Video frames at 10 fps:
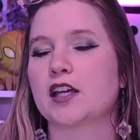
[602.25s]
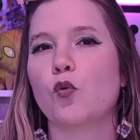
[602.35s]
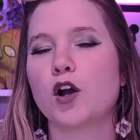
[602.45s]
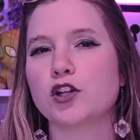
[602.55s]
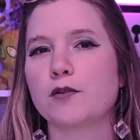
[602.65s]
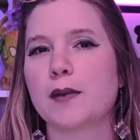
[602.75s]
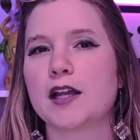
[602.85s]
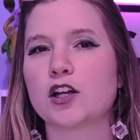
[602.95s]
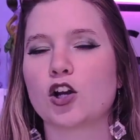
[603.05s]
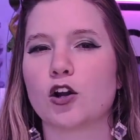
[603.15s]
You want your
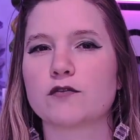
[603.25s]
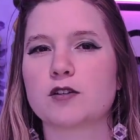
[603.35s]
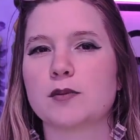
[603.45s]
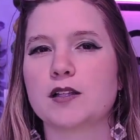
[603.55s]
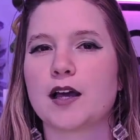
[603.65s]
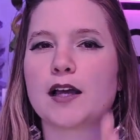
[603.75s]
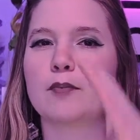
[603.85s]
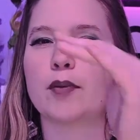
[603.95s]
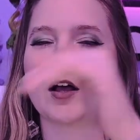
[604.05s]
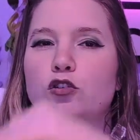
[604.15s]
mana curve to be like
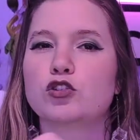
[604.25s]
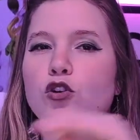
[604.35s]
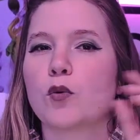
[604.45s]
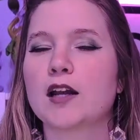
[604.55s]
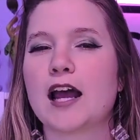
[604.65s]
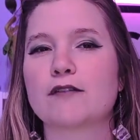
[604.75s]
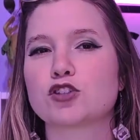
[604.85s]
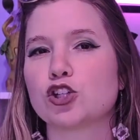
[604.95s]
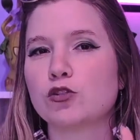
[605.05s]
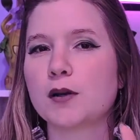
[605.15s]
a bell. You don't want to have
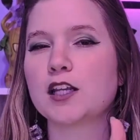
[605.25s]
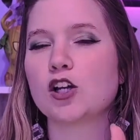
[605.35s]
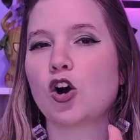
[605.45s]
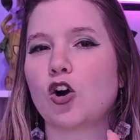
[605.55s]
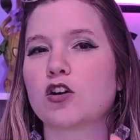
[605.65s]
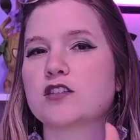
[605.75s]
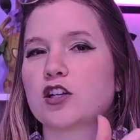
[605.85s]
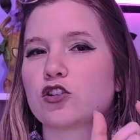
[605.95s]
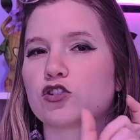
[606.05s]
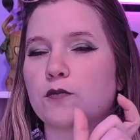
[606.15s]
too many cards
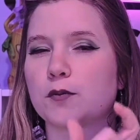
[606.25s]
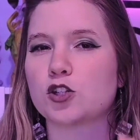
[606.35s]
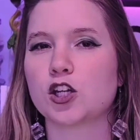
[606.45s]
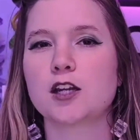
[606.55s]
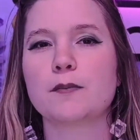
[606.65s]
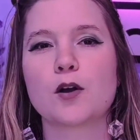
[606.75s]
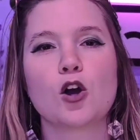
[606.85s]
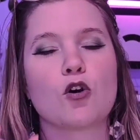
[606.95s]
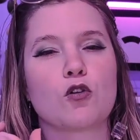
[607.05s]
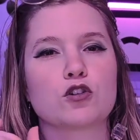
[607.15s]
that are super cheap
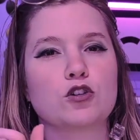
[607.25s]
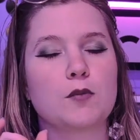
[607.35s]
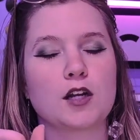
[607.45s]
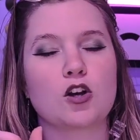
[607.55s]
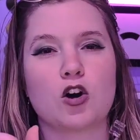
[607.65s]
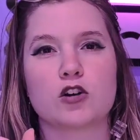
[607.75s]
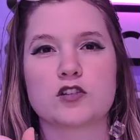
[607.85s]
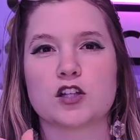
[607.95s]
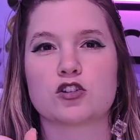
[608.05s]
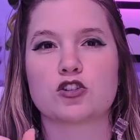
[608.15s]
or too many
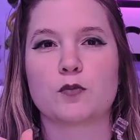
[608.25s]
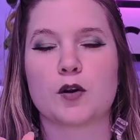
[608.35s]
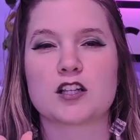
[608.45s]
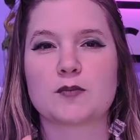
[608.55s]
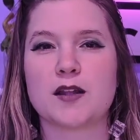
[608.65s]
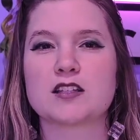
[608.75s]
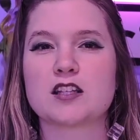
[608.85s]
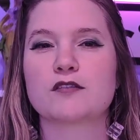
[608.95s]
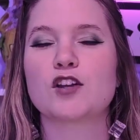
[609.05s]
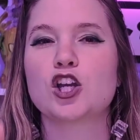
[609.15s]
cards that are super
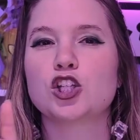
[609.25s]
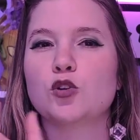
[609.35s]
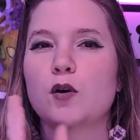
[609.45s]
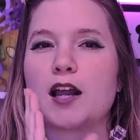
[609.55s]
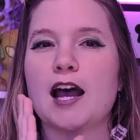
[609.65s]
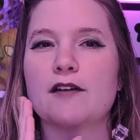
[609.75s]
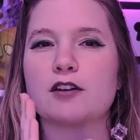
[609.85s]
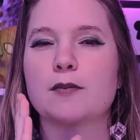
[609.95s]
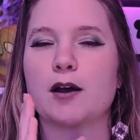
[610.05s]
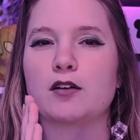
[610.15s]
expensive. You want to have
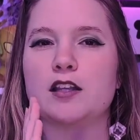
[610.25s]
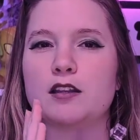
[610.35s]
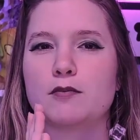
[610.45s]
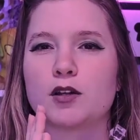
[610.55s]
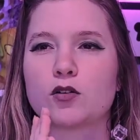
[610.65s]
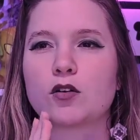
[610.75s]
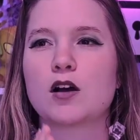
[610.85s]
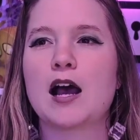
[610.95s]
it about in the middle.